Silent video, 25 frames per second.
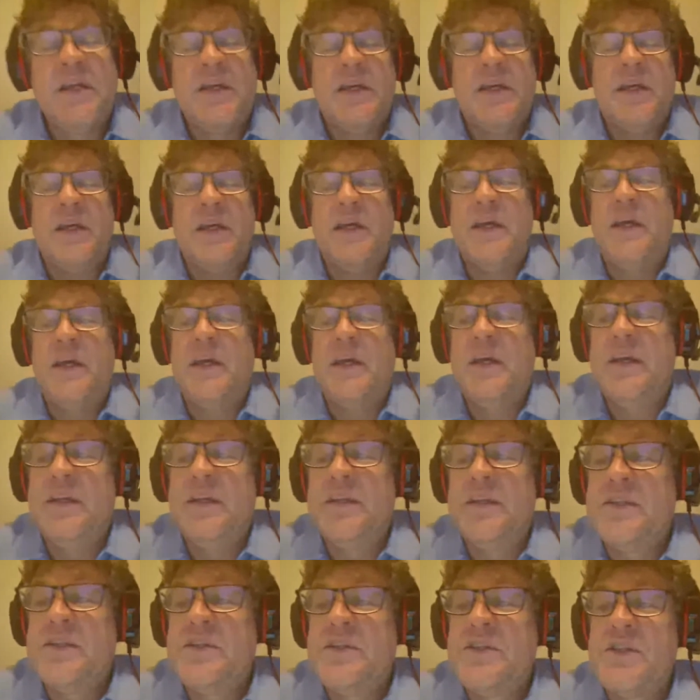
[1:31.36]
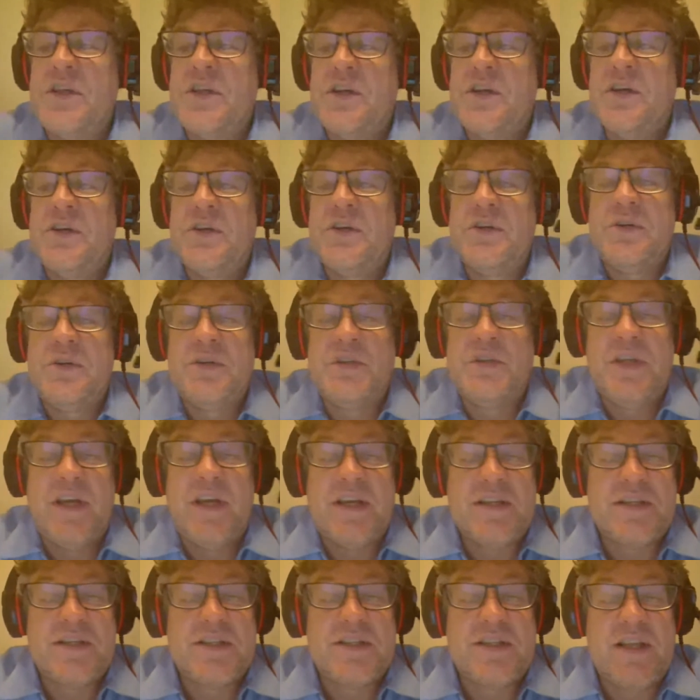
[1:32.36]
And so,
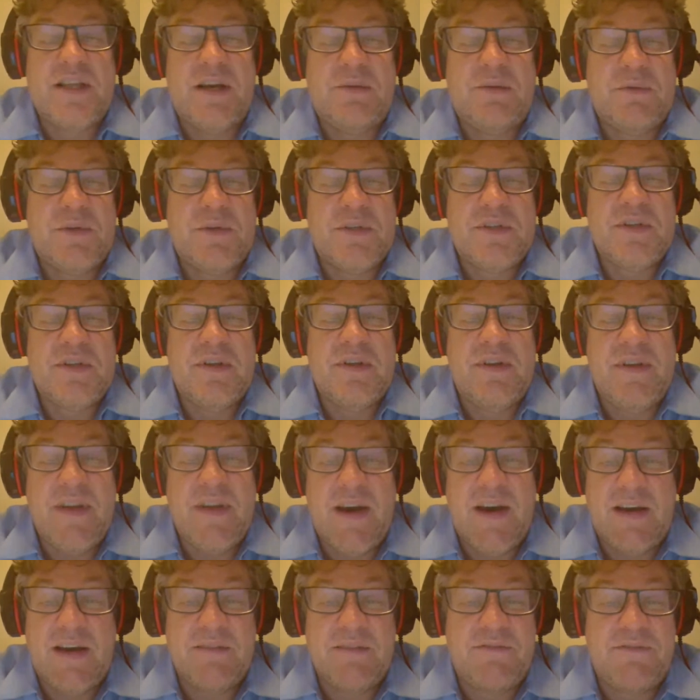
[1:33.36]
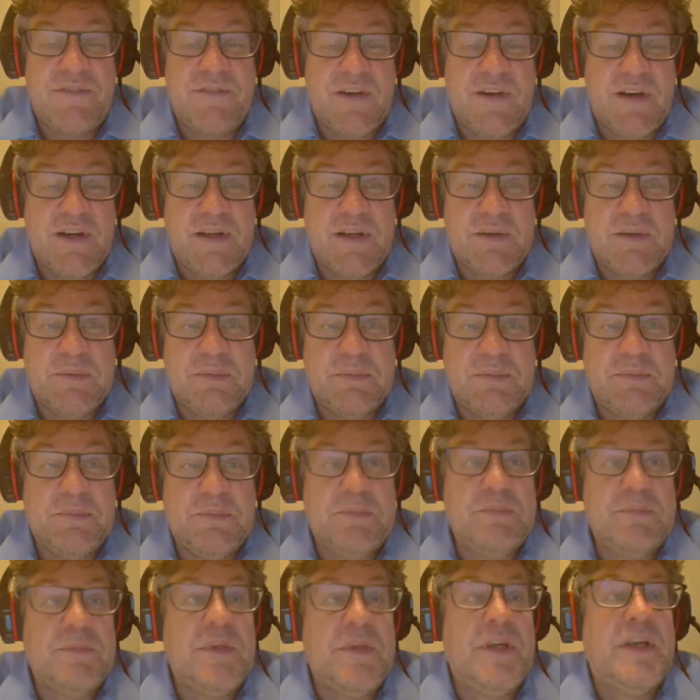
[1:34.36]
yes, that was not fun
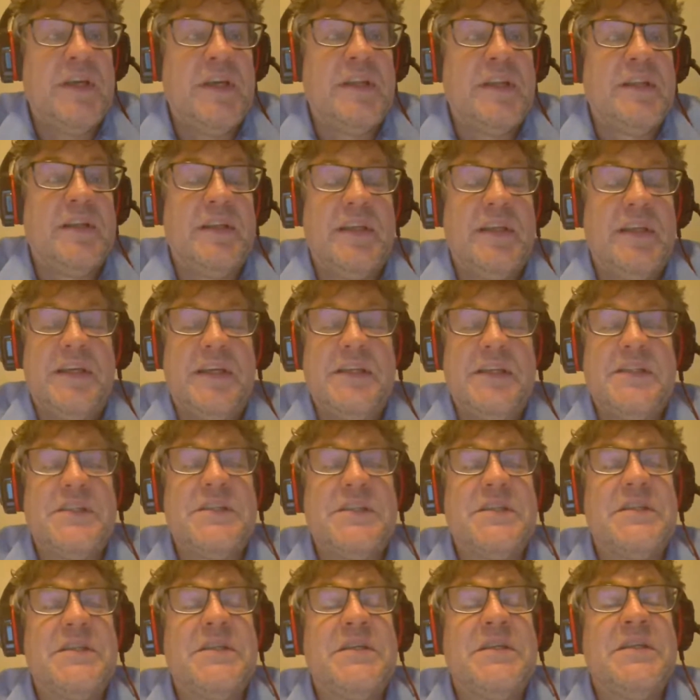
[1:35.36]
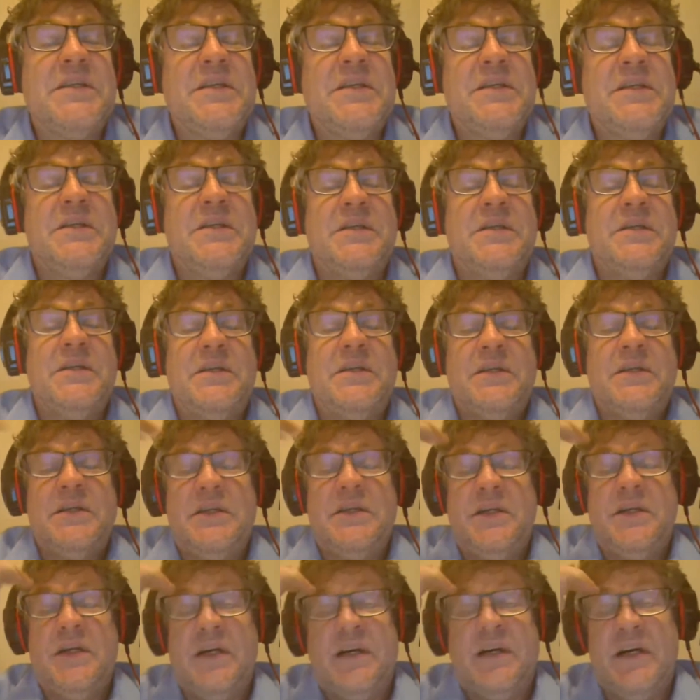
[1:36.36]
in the least.
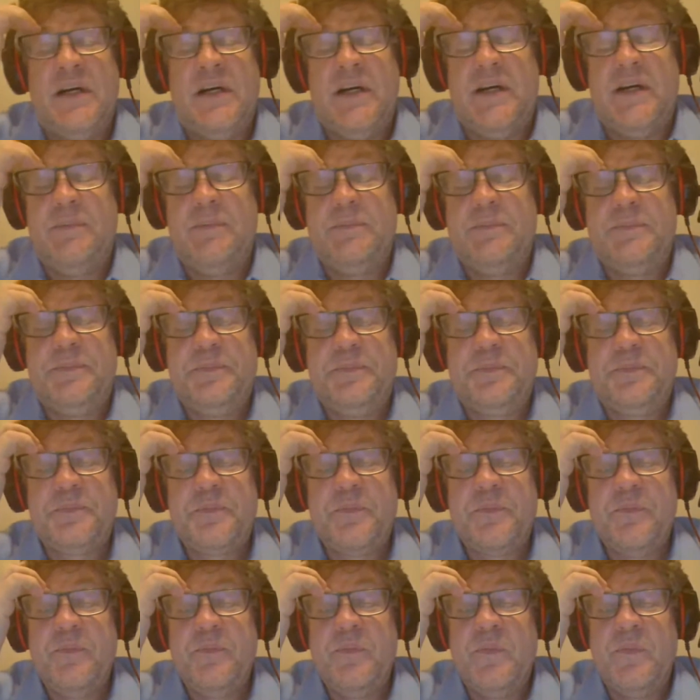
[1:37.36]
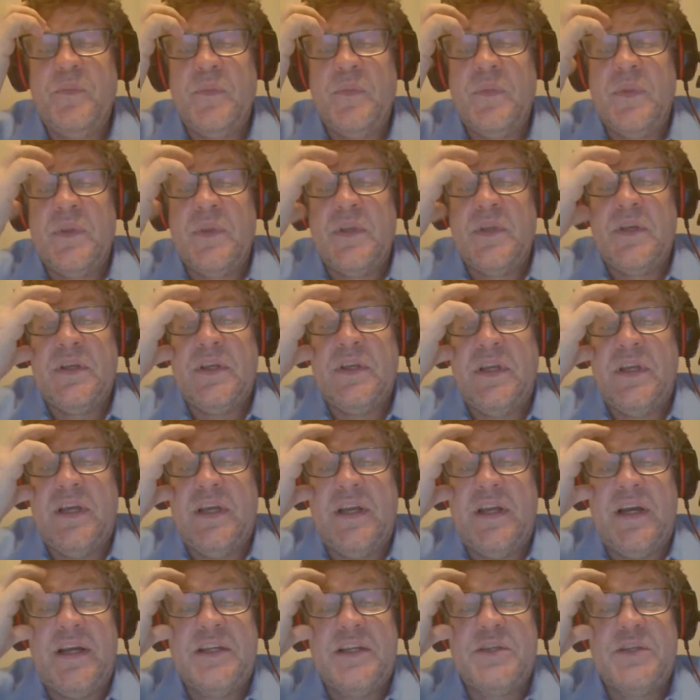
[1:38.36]
Um, and
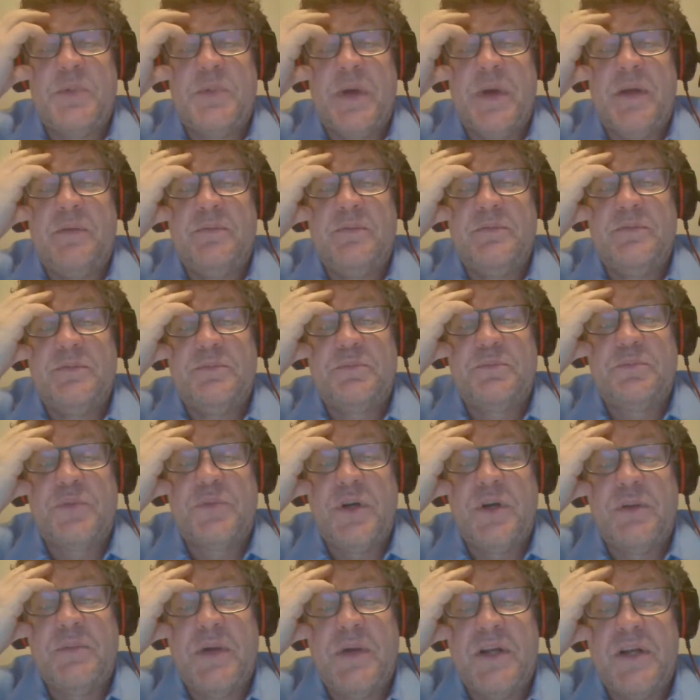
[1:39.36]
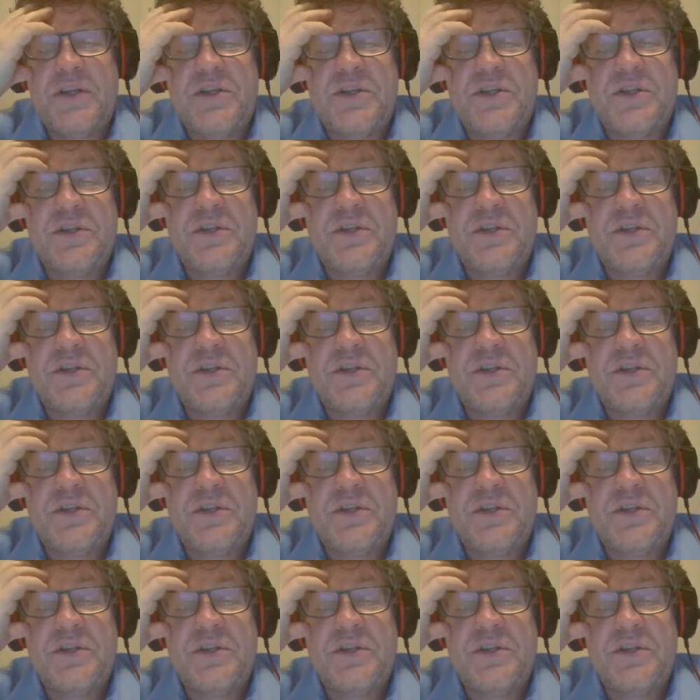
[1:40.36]
I spent pretty much